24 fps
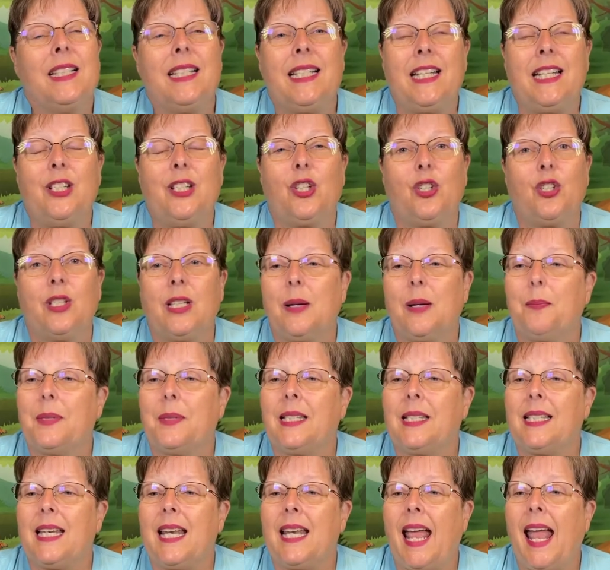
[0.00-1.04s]
teacher tips
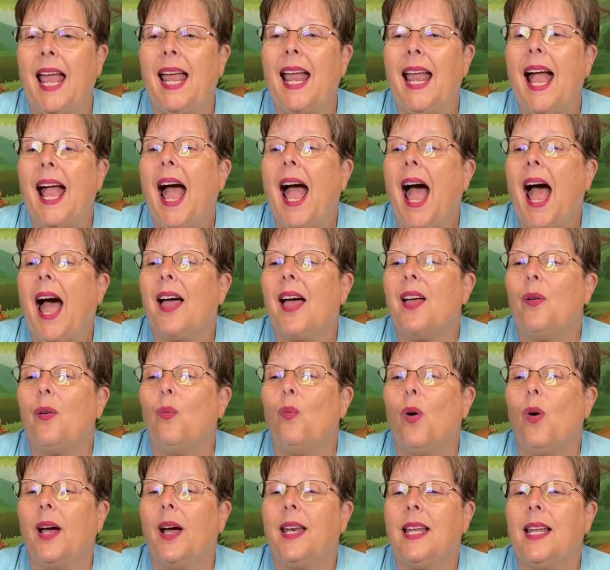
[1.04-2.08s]
today.
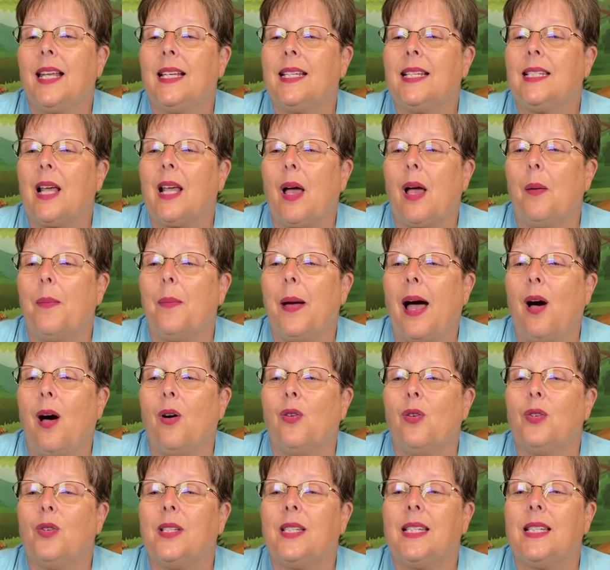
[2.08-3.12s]
One is
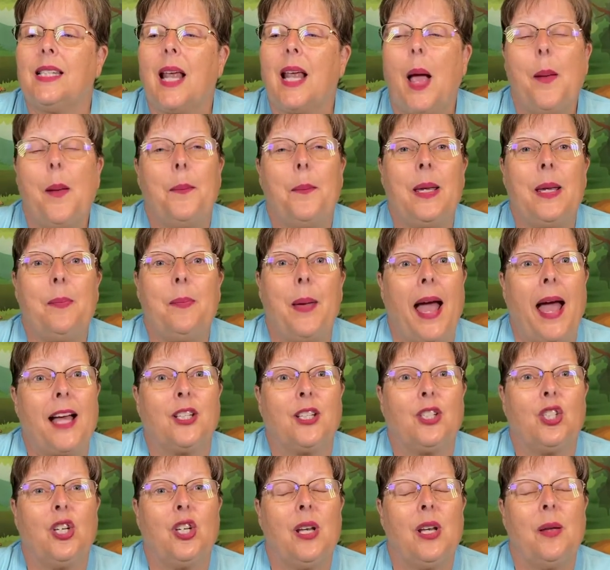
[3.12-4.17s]
about be
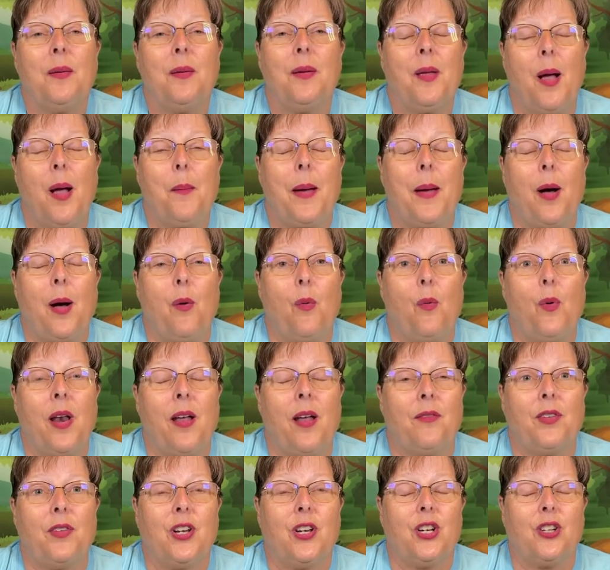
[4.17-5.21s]
passionate about
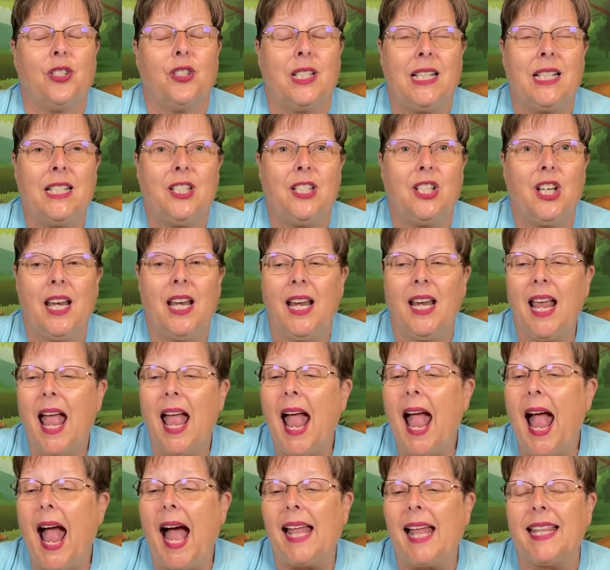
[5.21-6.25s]
whatever you're teaching,
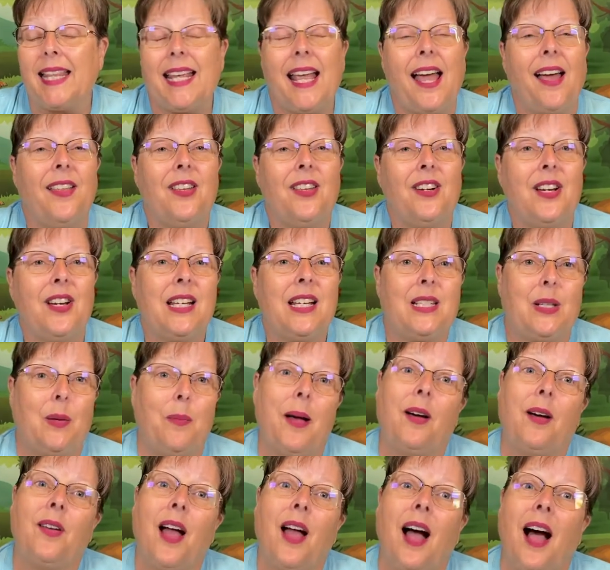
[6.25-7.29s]
and the other is
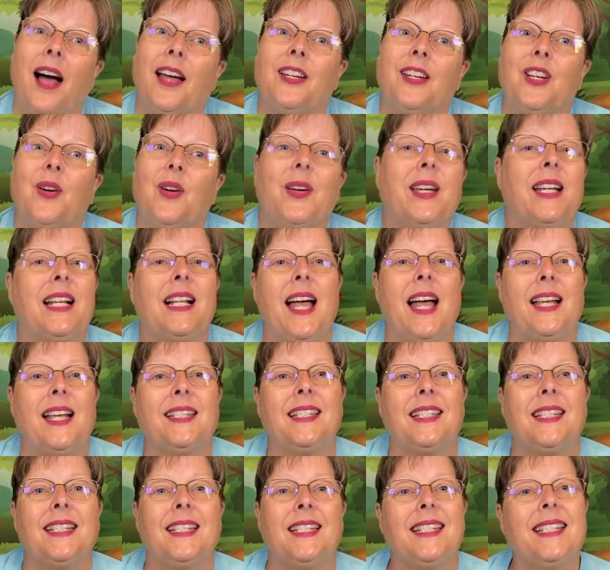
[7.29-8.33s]
about ongoing
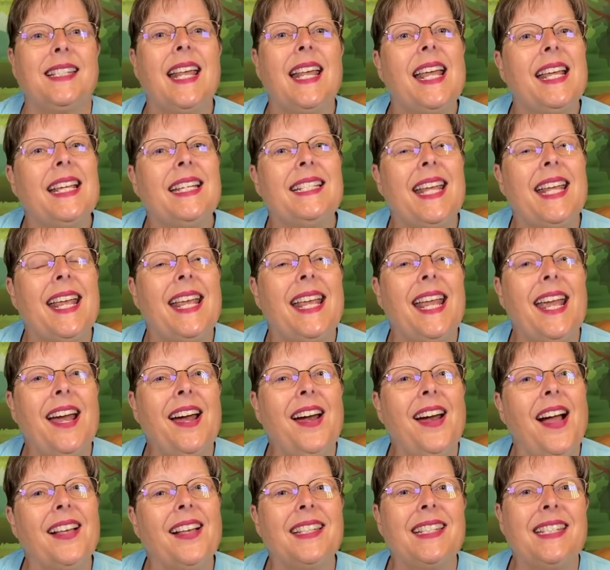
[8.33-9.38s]
classes. Take
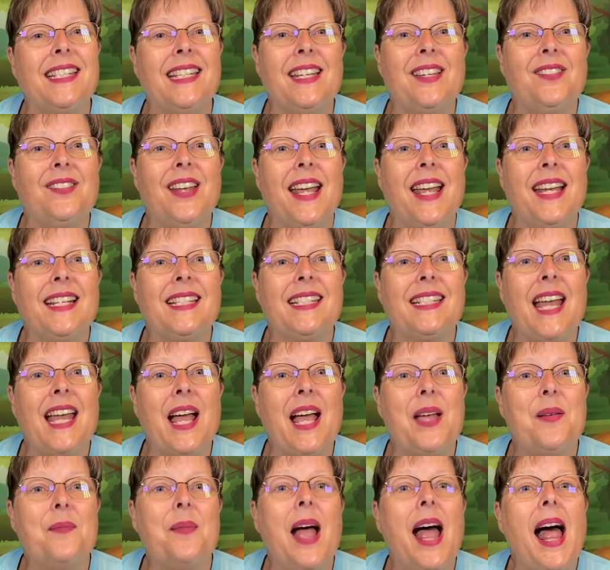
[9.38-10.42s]
care. I'll see you next
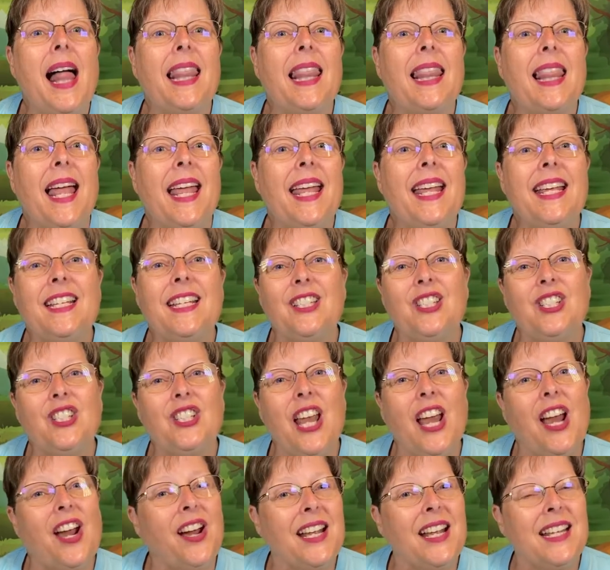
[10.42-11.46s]
time. Like,
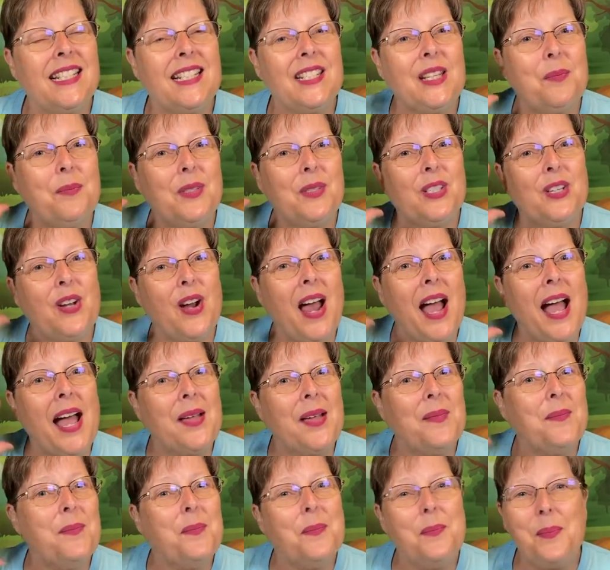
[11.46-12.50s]
share, and
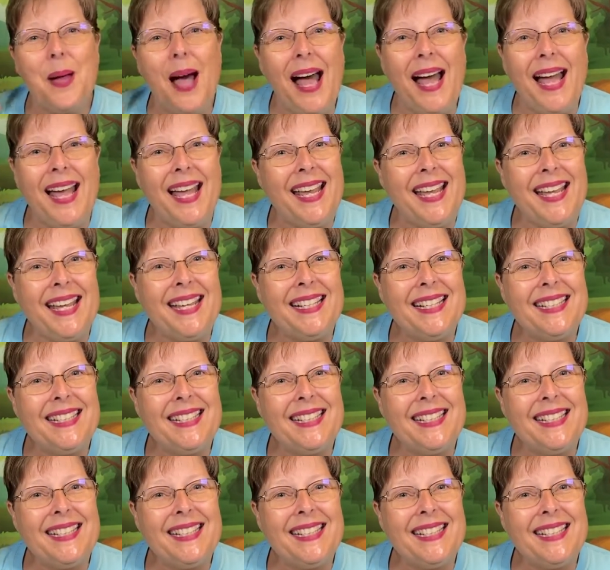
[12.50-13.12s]
subscribe. Bye.